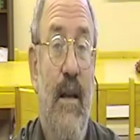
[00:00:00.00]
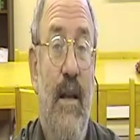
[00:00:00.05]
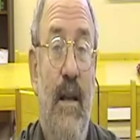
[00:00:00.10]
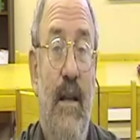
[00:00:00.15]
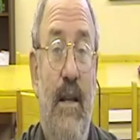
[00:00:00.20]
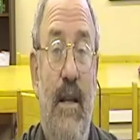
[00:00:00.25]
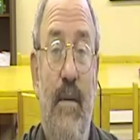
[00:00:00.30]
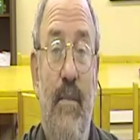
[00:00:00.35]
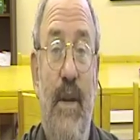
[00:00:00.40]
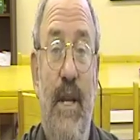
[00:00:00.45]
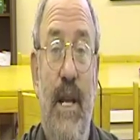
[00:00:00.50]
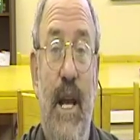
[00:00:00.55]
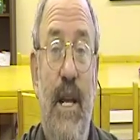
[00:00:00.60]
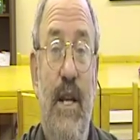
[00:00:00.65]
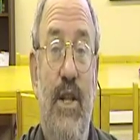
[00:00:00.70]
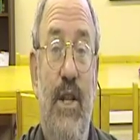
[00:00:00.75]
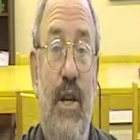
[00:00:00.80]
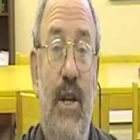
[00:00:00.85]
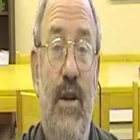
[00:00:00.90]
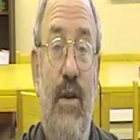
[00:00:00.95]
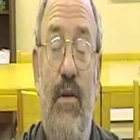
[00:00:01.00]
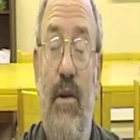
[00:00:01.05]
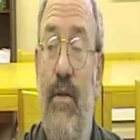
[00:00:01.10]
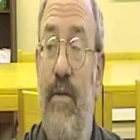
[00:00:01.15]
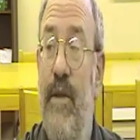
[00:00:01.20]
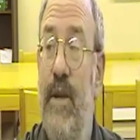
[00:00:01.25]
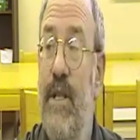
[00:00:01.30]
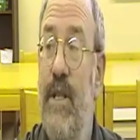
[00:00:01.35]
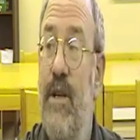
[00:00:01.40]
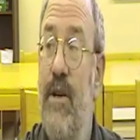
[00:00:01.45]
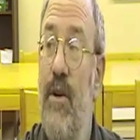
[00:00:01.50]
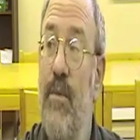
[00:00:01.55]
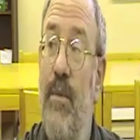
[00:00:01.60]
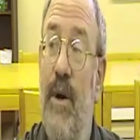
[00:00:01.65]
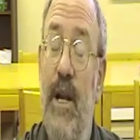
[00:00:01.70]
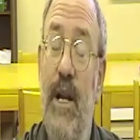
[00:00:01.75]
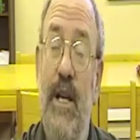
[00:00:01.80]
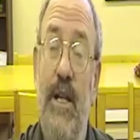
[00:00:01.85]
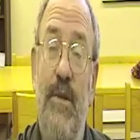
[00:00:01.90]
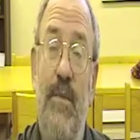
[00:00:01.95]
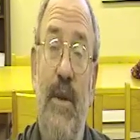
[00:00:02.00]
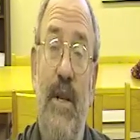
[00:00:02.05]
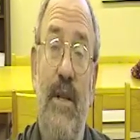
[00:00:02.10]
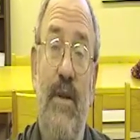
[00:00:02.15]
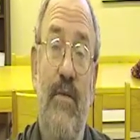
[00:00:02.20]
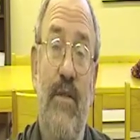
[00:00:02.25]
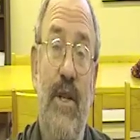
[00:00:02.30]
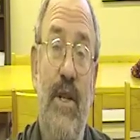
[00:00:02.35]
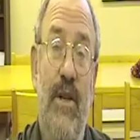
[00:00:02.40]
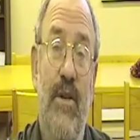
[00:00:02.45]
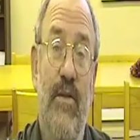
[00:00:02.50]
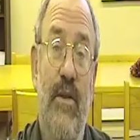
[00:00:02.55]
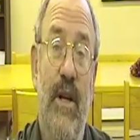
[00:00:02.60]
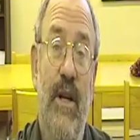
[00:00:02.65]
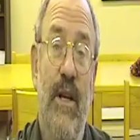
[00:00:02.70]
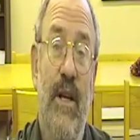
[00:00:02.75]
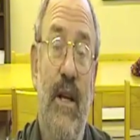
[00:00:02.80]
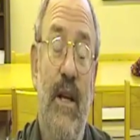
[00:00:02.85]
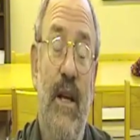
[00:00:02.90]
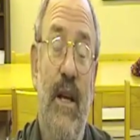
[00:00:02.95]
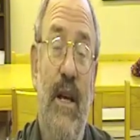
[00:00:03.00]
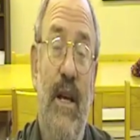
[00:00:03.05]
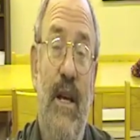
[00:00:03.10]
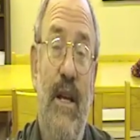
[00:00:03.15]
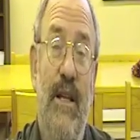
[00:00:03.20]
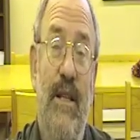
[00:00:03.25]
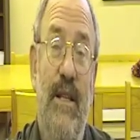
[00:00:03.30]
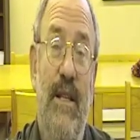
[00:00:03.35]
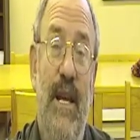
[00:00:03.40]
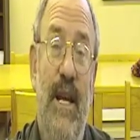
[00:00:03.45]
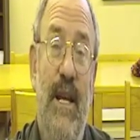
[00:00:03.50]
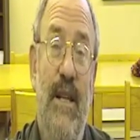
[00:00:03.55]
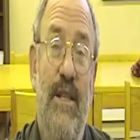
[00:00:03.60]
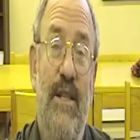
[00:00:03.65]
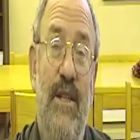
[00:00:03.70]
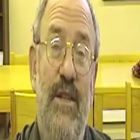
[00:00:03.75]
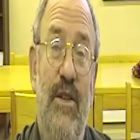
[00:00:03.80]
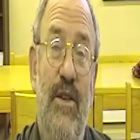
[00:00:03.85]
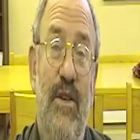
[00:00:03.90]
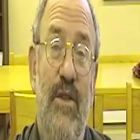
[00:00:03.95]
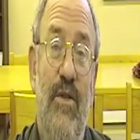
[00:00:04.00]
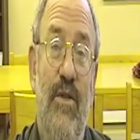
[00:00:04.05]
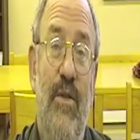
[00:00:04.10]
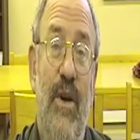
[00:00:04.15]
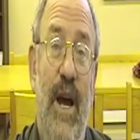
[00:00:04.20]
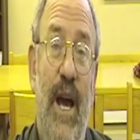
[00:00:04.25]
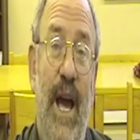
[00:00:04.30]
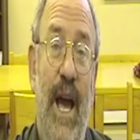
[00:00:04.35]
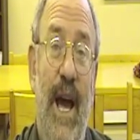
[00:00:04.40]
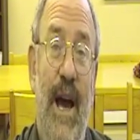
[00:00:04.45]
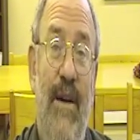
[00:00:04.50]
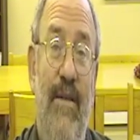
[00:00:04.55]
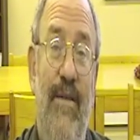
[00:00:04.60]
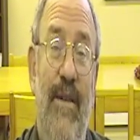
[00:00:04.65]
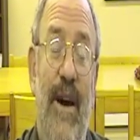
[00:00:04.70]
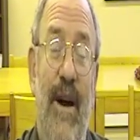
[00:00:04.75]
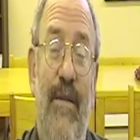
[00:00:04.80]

intimidation or physical punishment of children tends to have